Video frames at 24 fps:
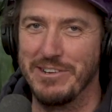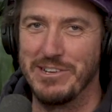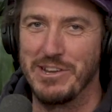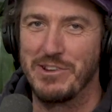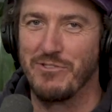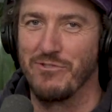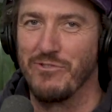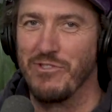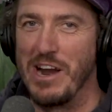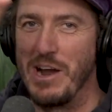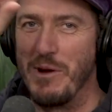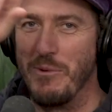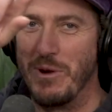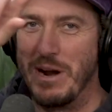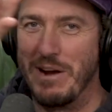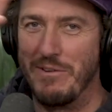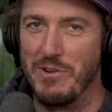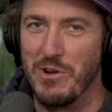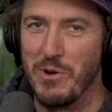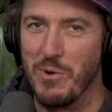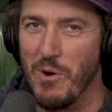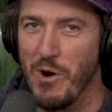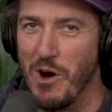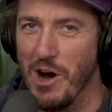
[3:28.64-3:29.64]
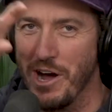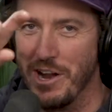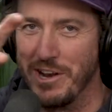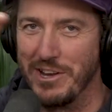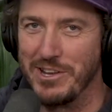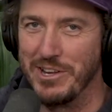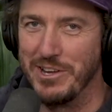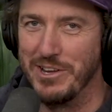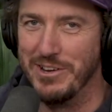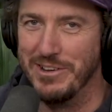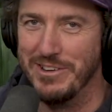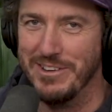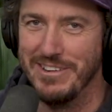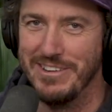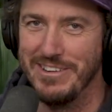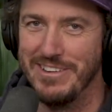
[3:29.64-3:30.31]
It's just write whatever you want to.